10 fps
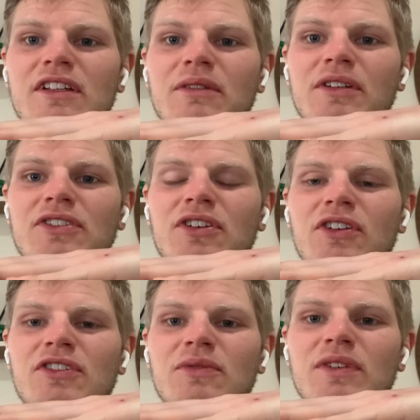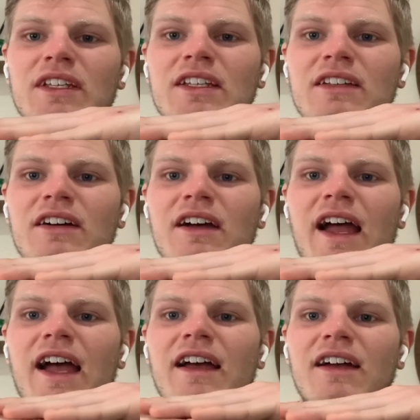start to really
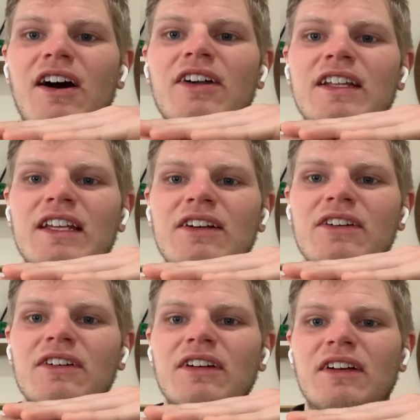unhear